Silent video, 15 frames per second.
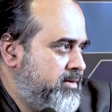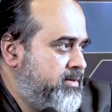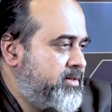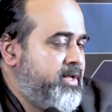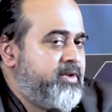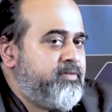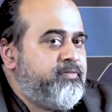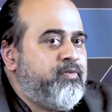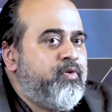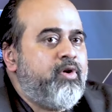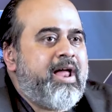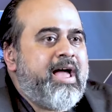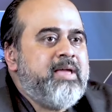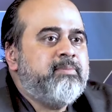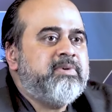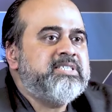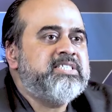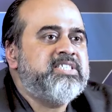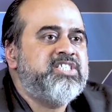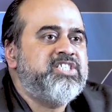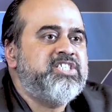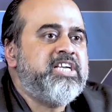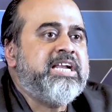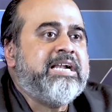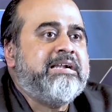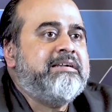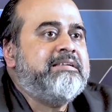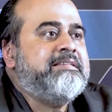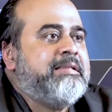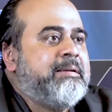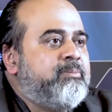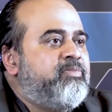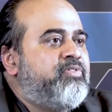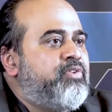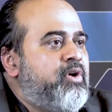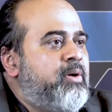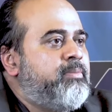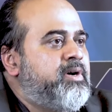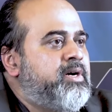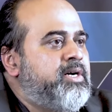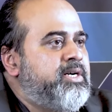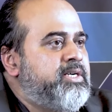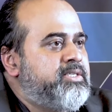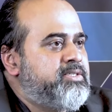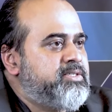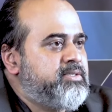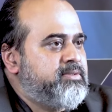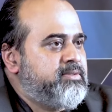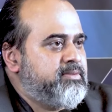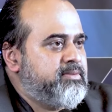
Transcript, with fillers: therefore I must shield them from hurt.